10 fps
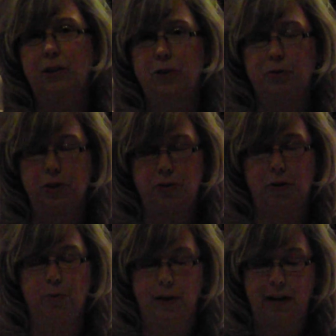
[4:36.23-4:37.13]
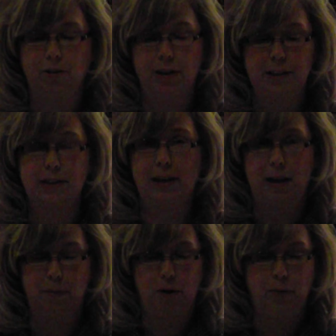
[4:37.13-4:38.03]
to endure whatever is to
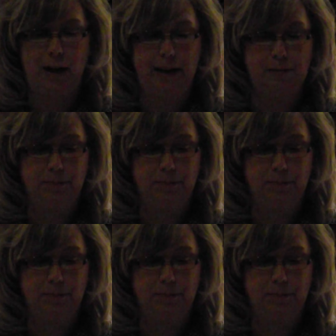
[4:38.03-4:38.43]
come our way.